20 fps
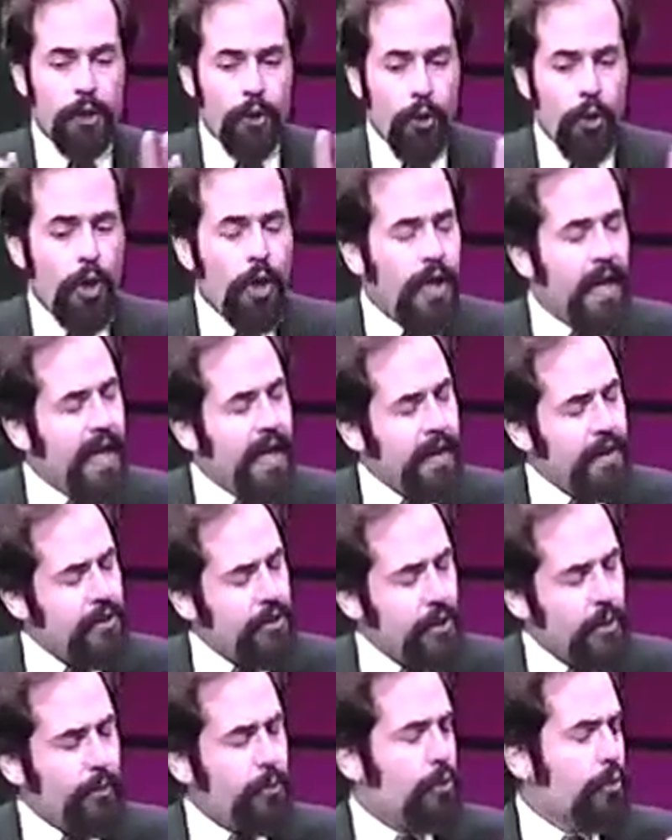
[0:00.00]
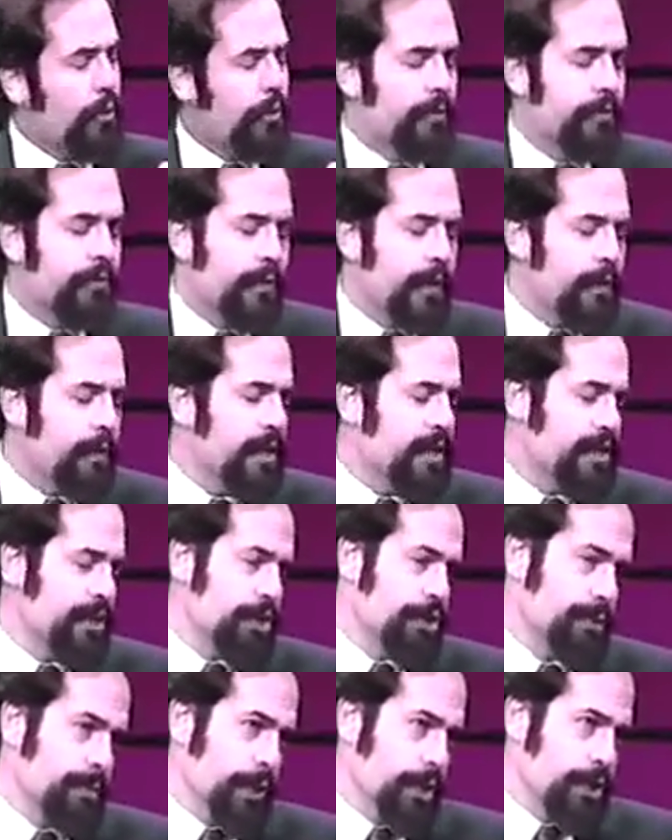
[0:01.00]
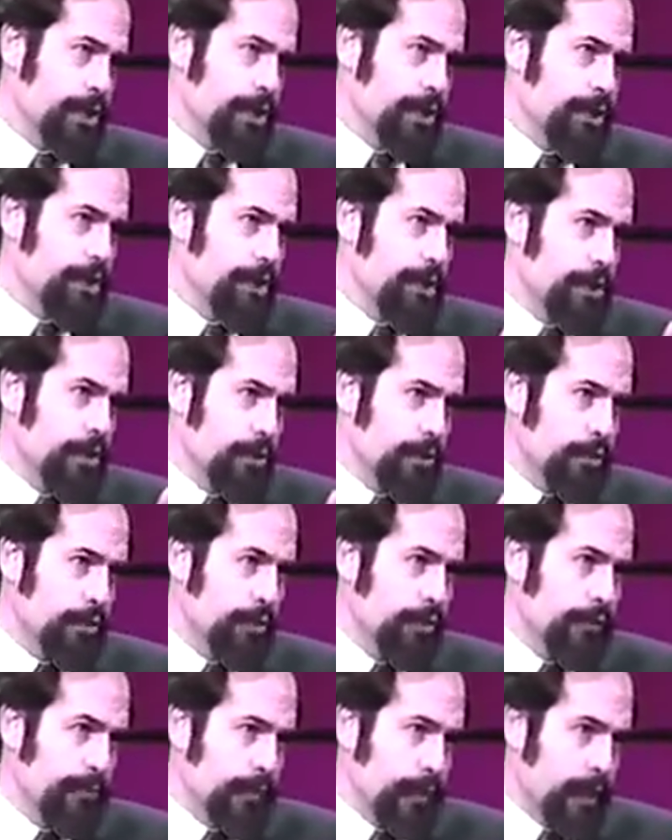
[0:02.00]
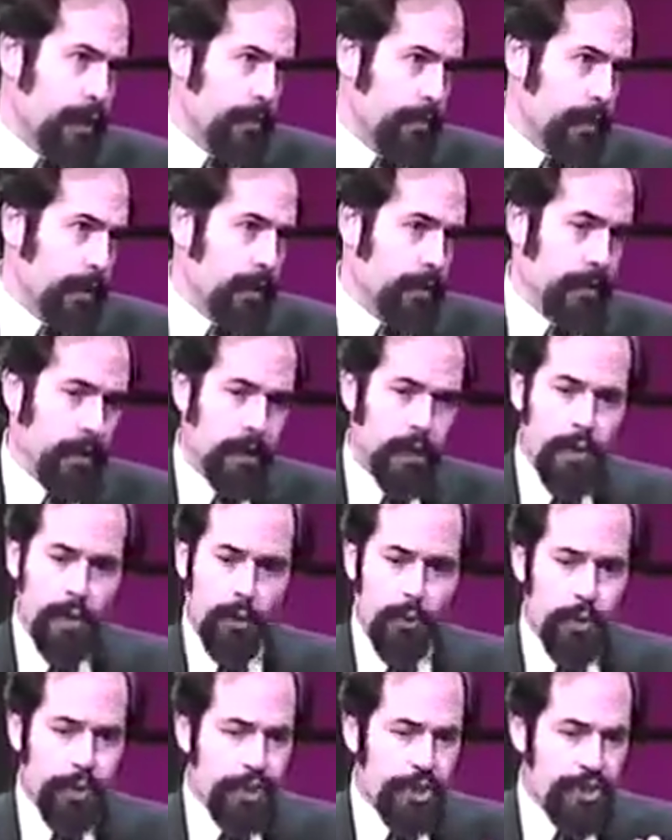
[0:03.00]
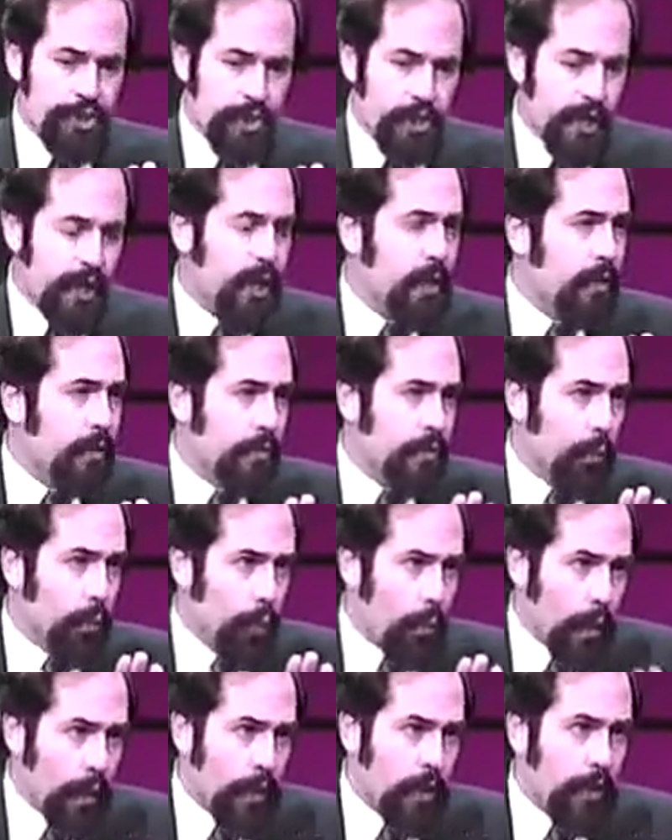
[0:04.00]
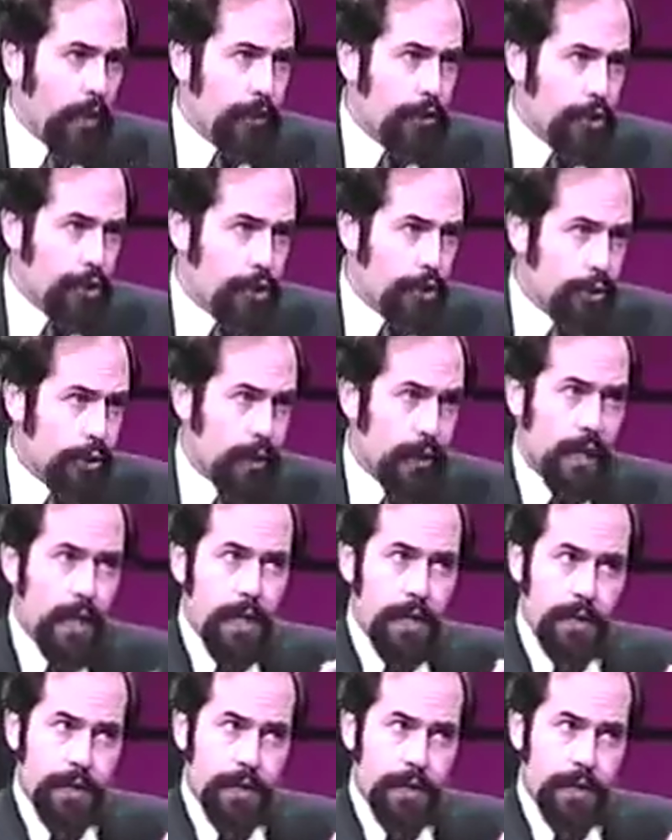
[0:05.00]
It all adds up to a very suspicious new phenomenon, which is not well understood.